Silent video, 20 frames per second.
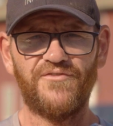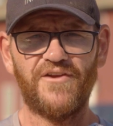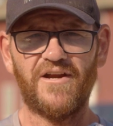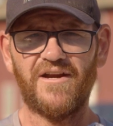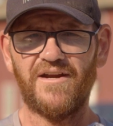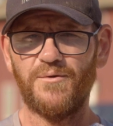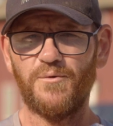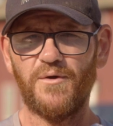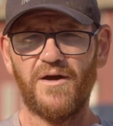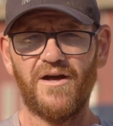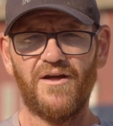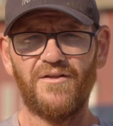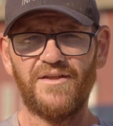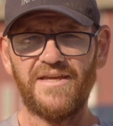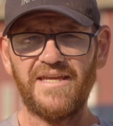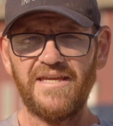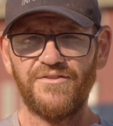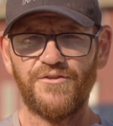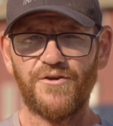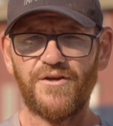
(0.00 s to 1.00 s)
very well
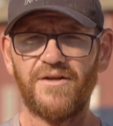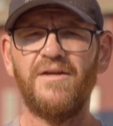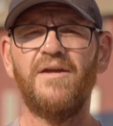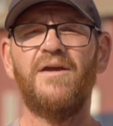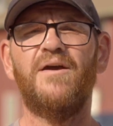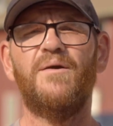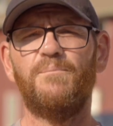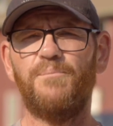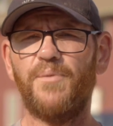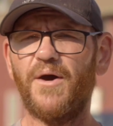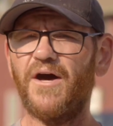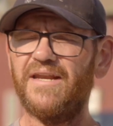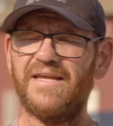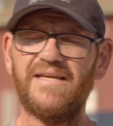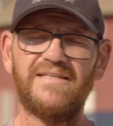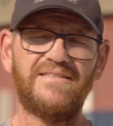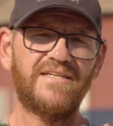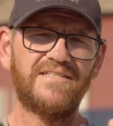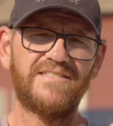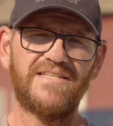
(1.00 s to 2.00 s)
either, but
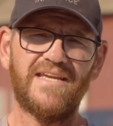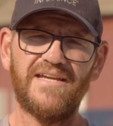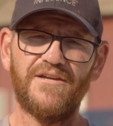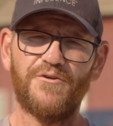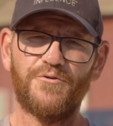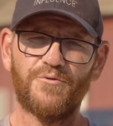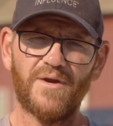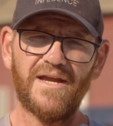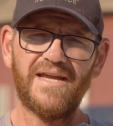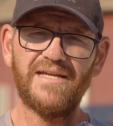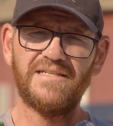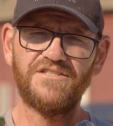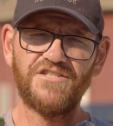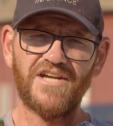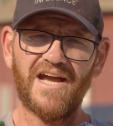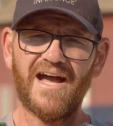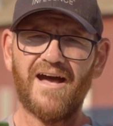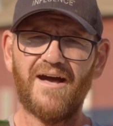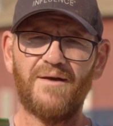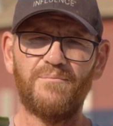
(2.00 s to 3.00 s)
it does a great
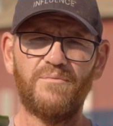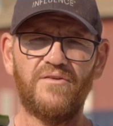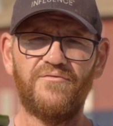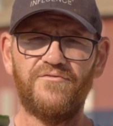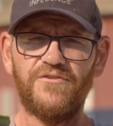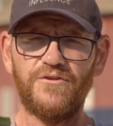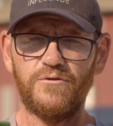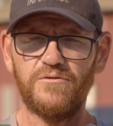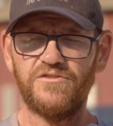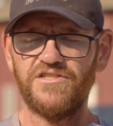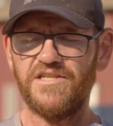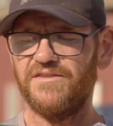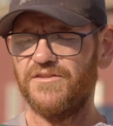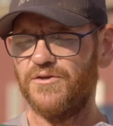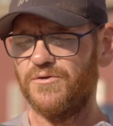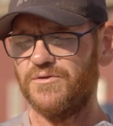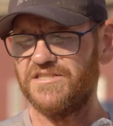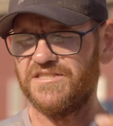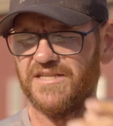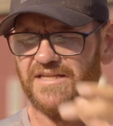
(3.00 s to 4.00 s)
job of using
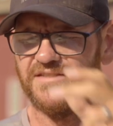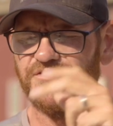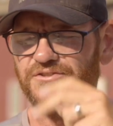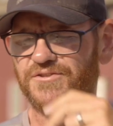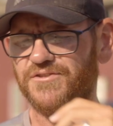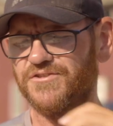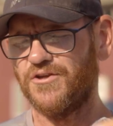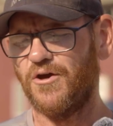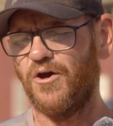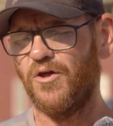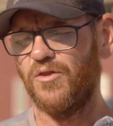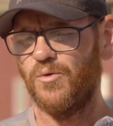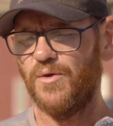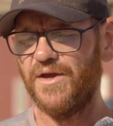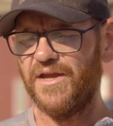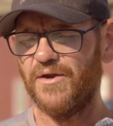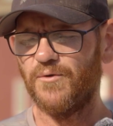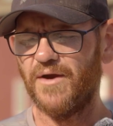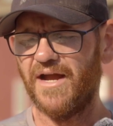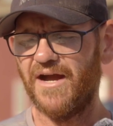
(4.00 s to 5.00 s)
those sensors all the
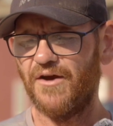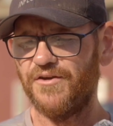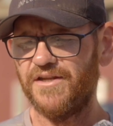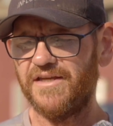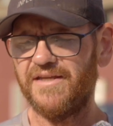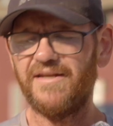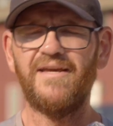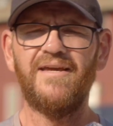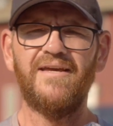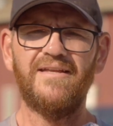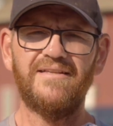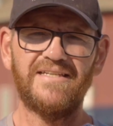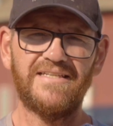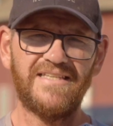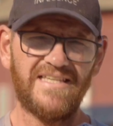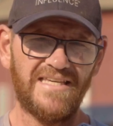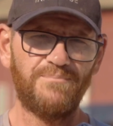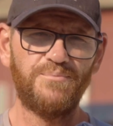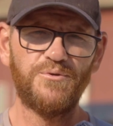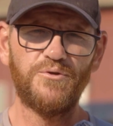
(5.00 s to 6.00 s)
way around it to
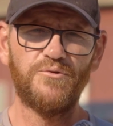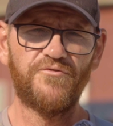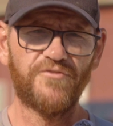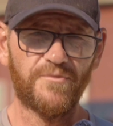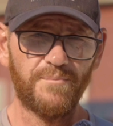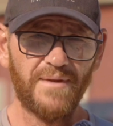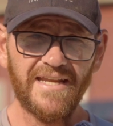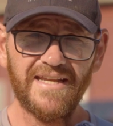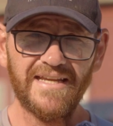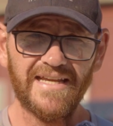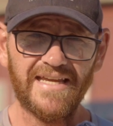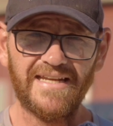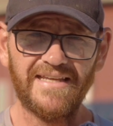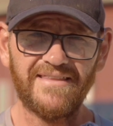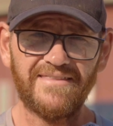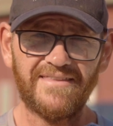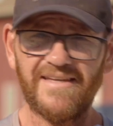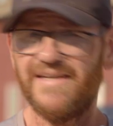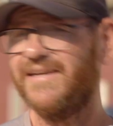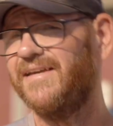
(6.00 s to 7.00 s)
keep you from hitting
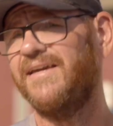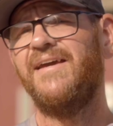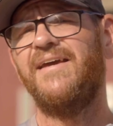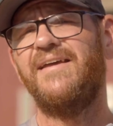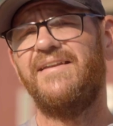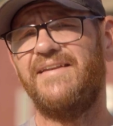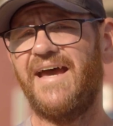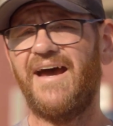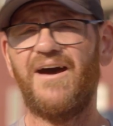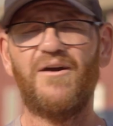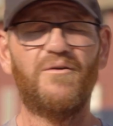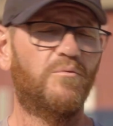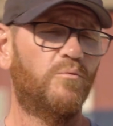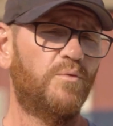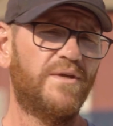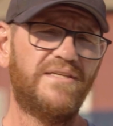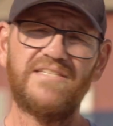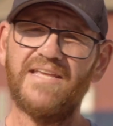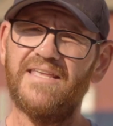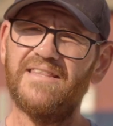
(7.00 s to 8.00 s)
anything. Now,
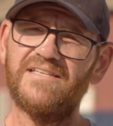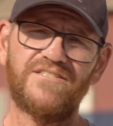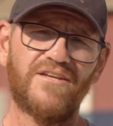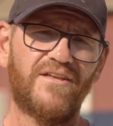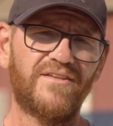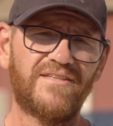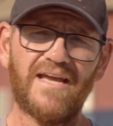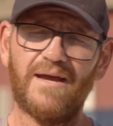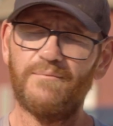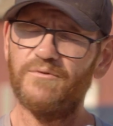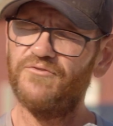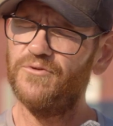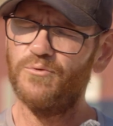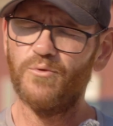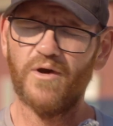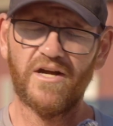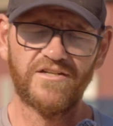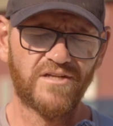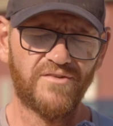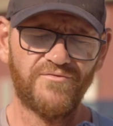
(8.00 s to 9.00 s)
we say this all the time. If you
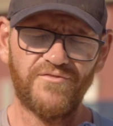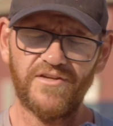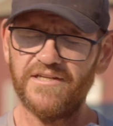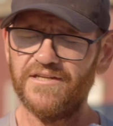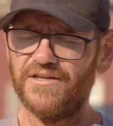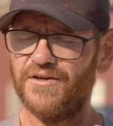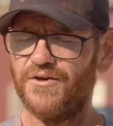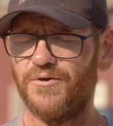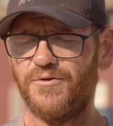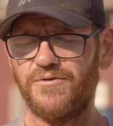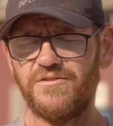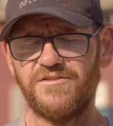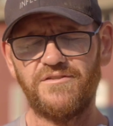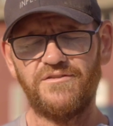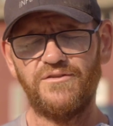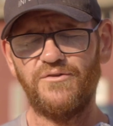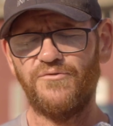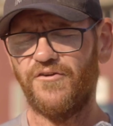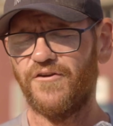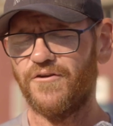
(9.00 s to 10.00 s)
watch our videos,
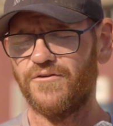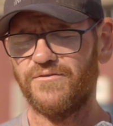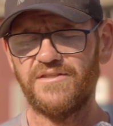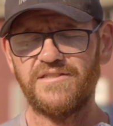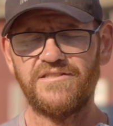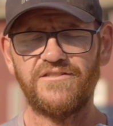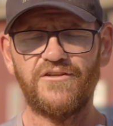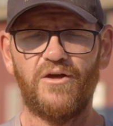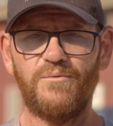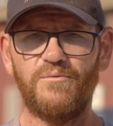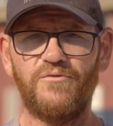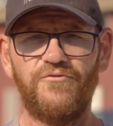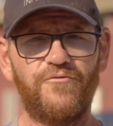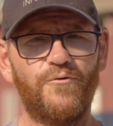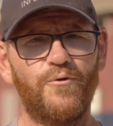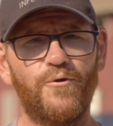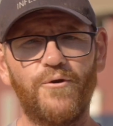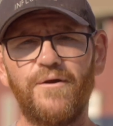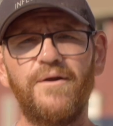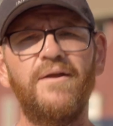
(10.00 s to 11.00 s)
you've heard this all
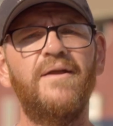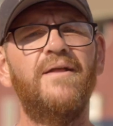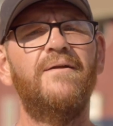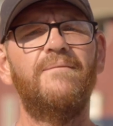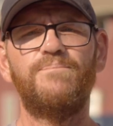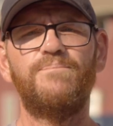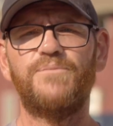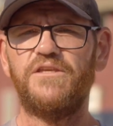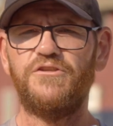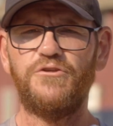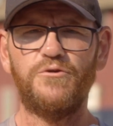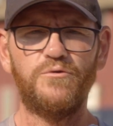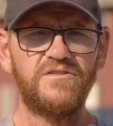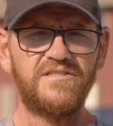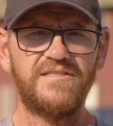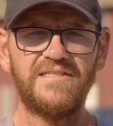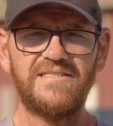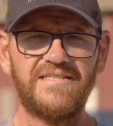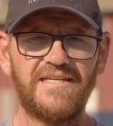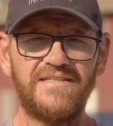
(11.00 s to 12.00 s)
before.
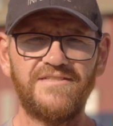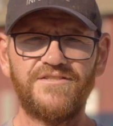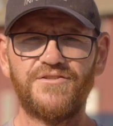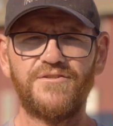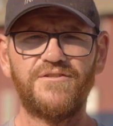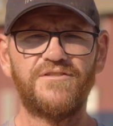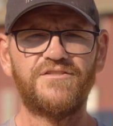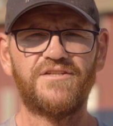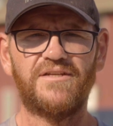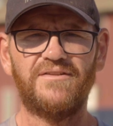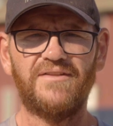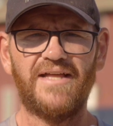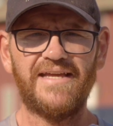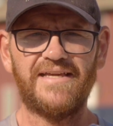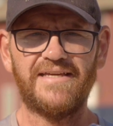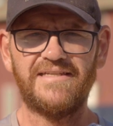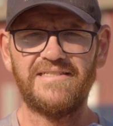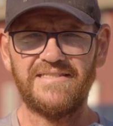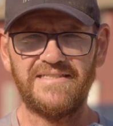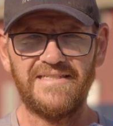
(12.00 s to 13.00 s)
Use the sensors
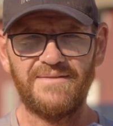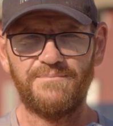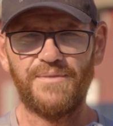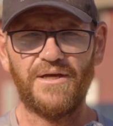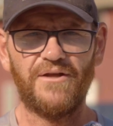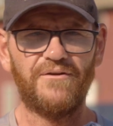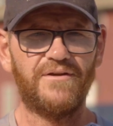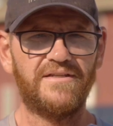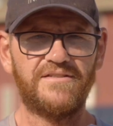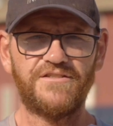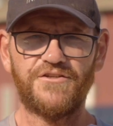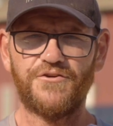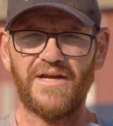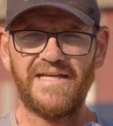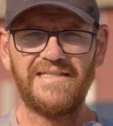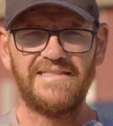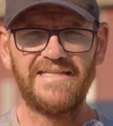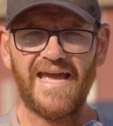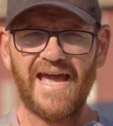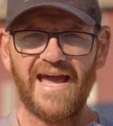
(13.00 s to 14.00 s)
like a seatbelt. It's
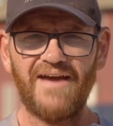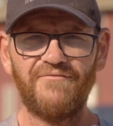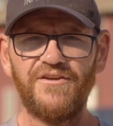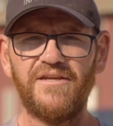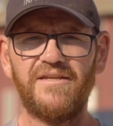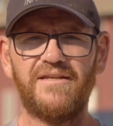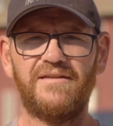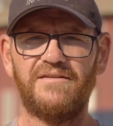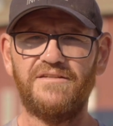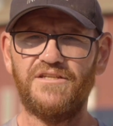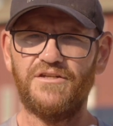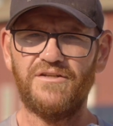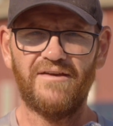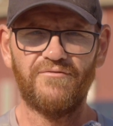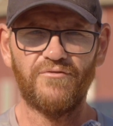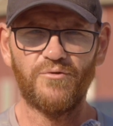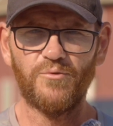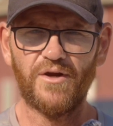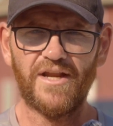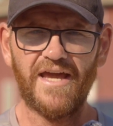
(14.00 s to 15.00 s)
great to have it. You
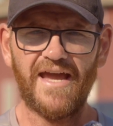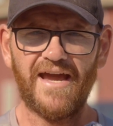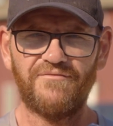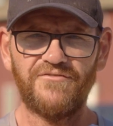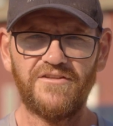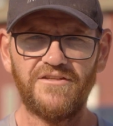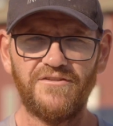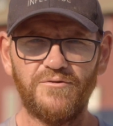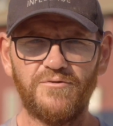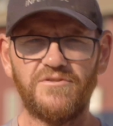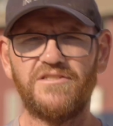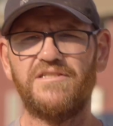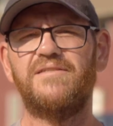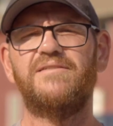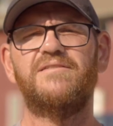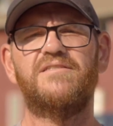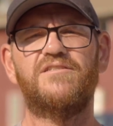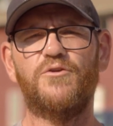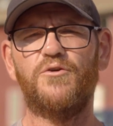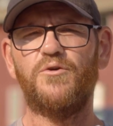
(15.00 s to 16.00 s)
never want to have to use it.
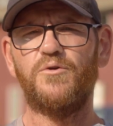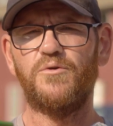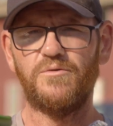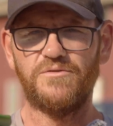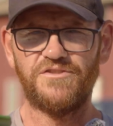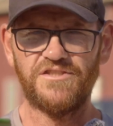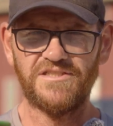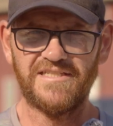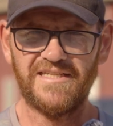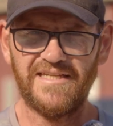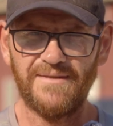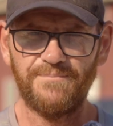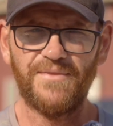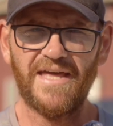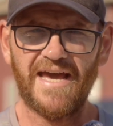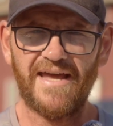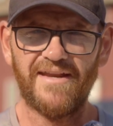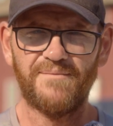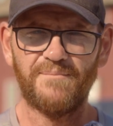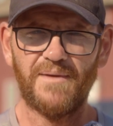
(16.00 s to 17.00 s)
So just keep
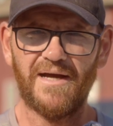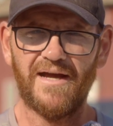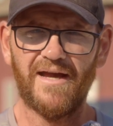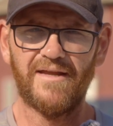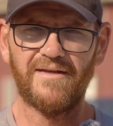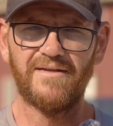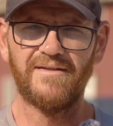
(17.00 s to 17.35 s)
that in mind.